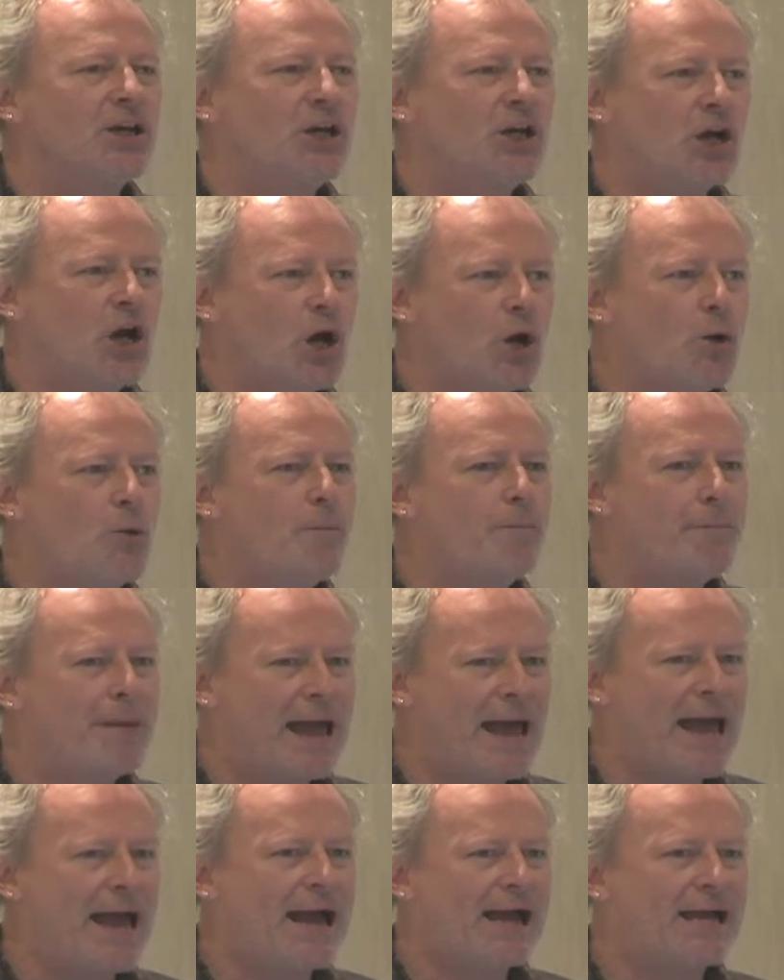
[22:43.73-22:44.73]
go
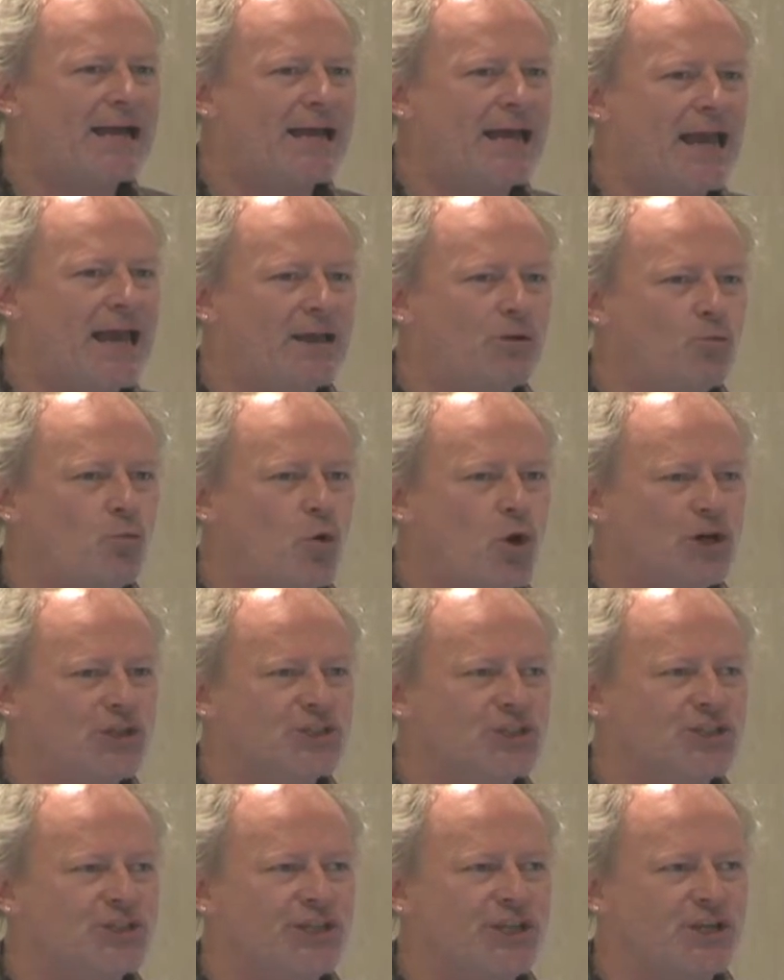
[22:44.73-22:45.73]
back and
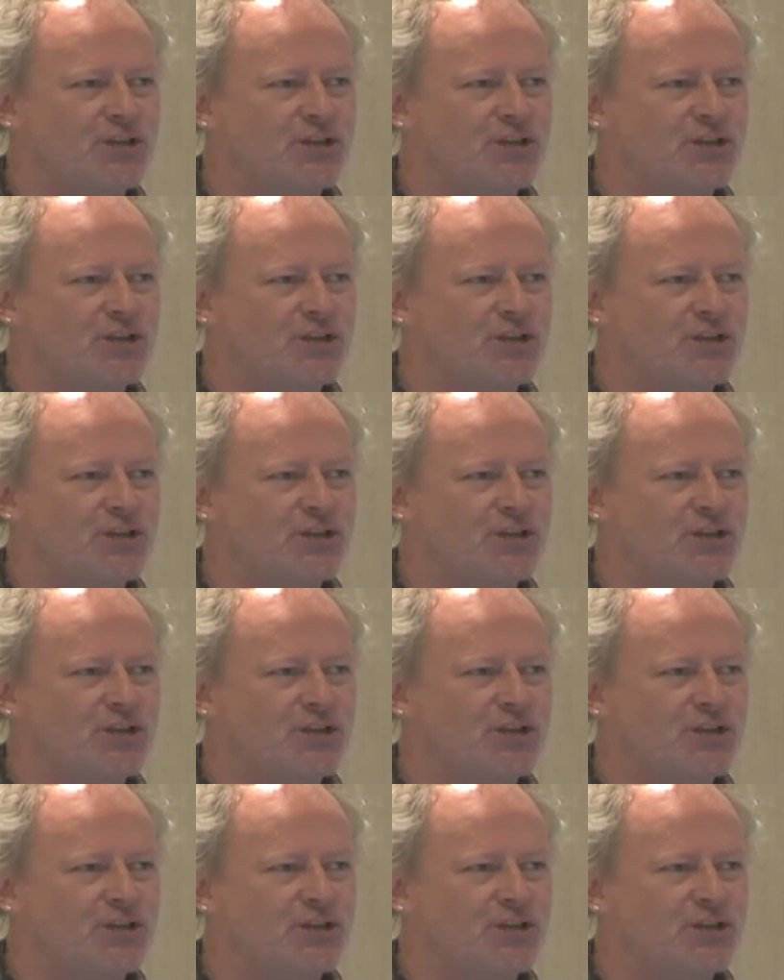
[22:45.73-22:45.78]
watch